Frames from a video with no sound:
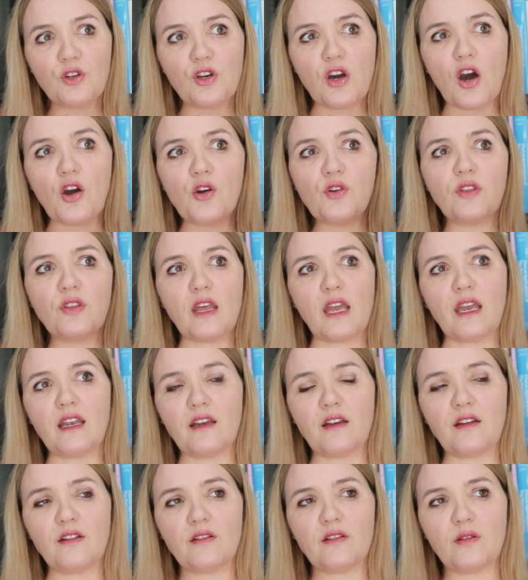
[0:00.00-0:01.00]
go
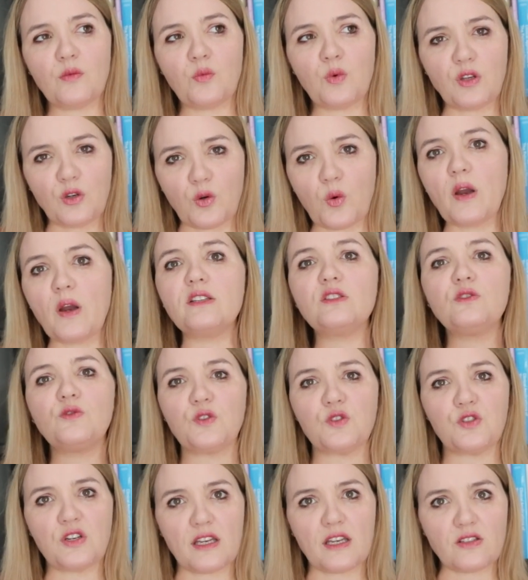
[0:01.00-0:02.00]
there with a quest
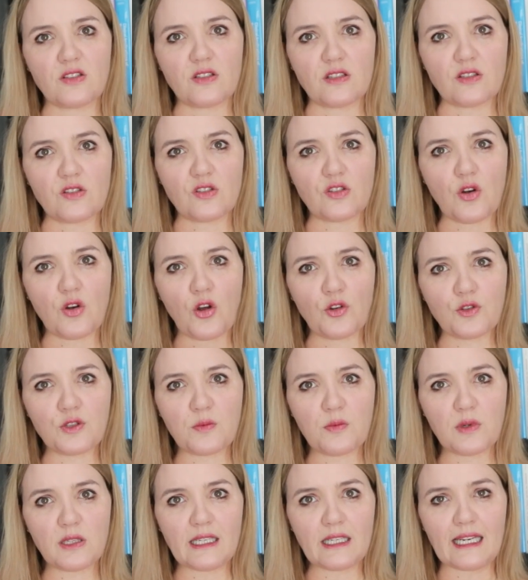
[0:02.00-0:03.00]
for justice to
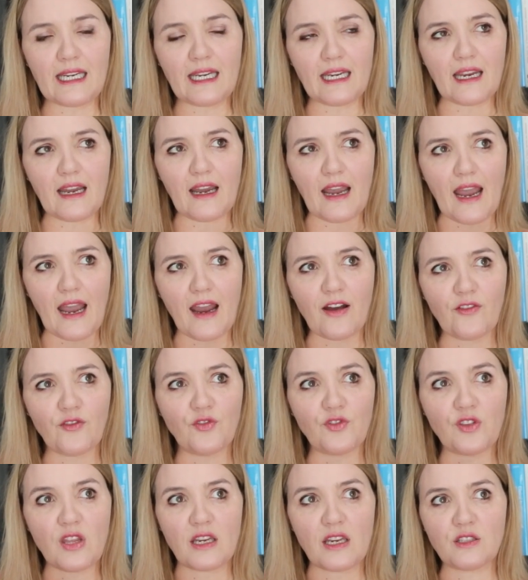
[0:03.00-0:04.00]
ultimately
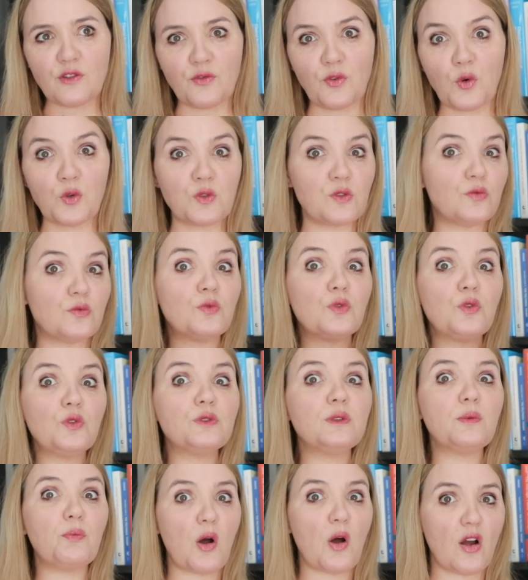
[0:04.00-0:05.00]
have their divorce
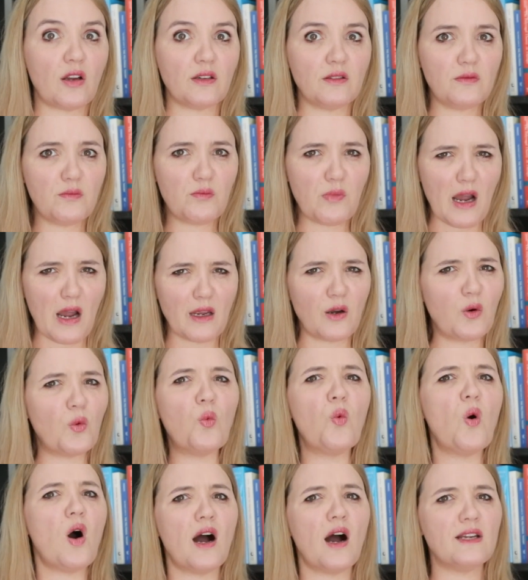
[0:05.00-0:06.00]
ruled upon by a
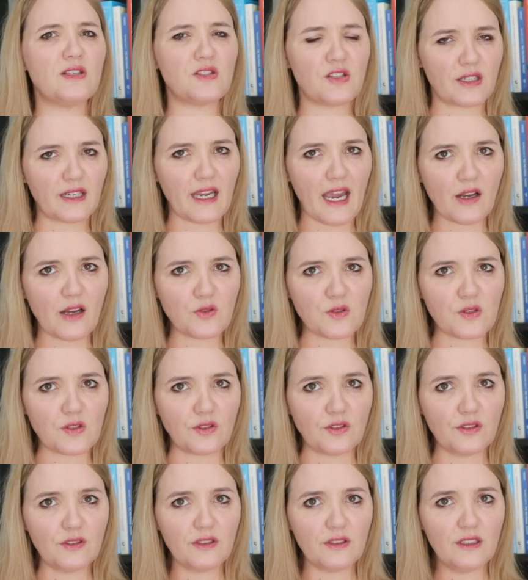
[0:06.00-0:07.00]
wiser
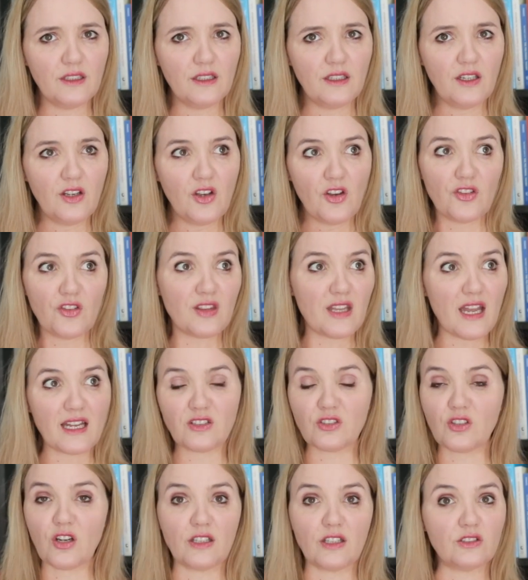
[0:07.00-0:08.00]
counsel,
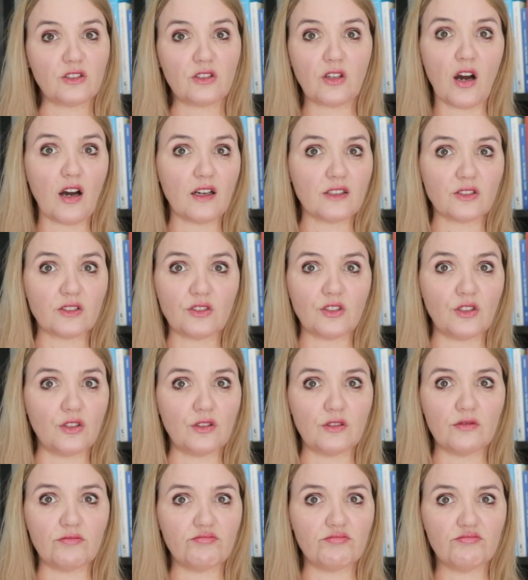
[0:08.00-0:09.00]
that's going to cost
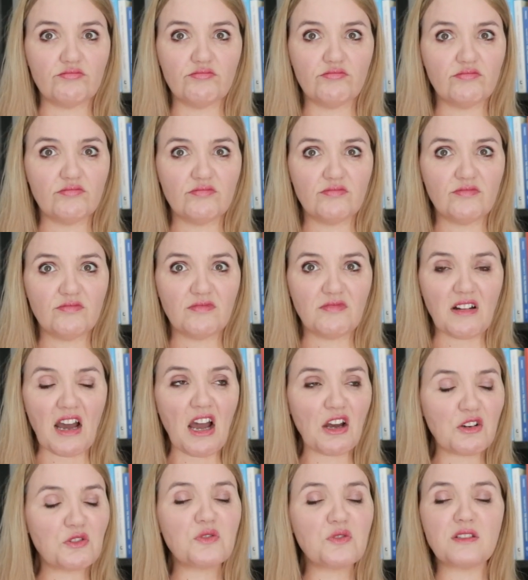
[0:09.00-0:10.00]
you
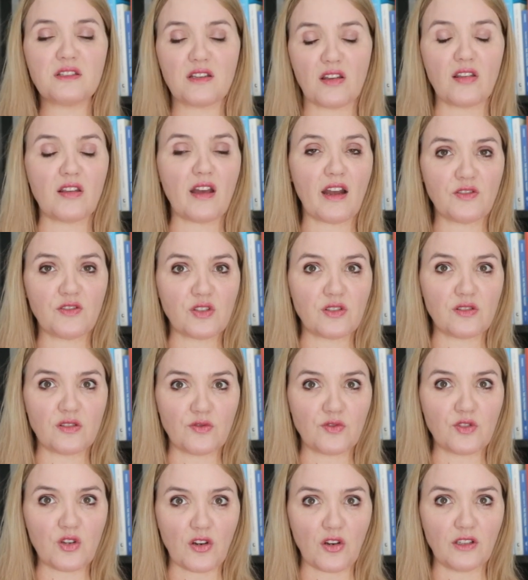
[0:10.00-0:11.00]
hundreds of thousands
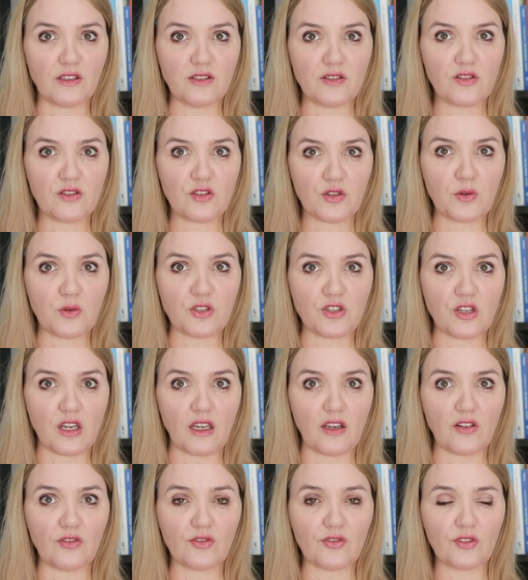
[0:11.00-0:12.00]
of dollars to
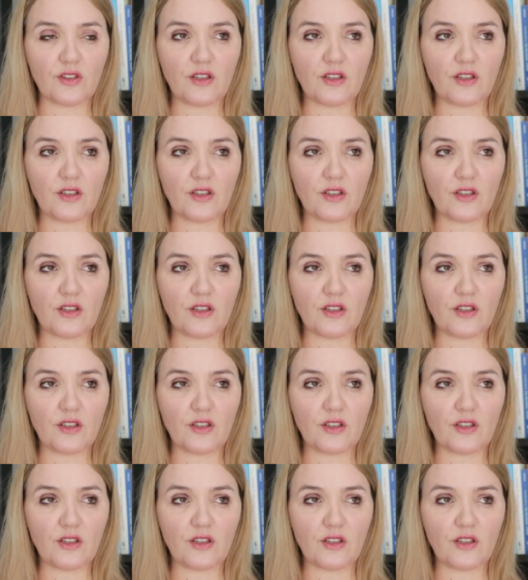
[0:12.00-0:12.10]
achieve.